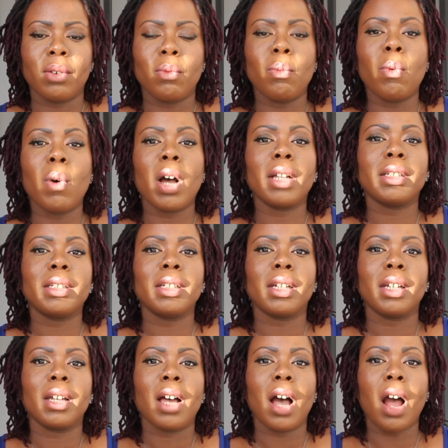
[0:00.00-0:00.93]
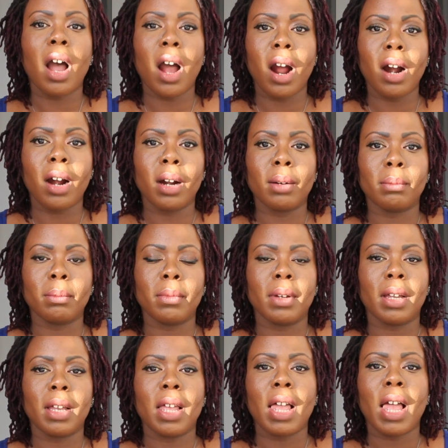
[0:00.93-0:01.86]
what harm
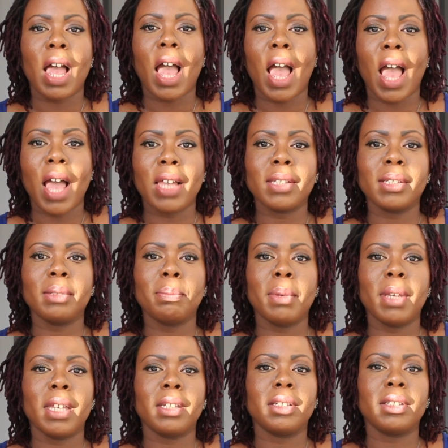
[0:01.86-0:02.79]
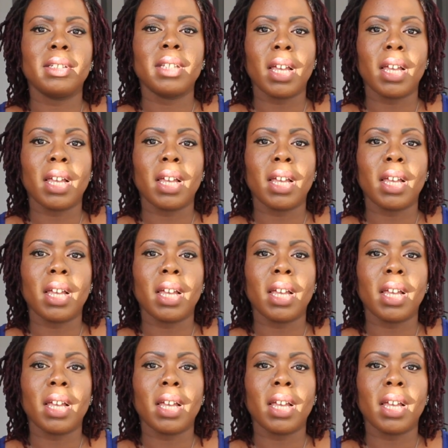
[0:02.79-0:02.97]
has been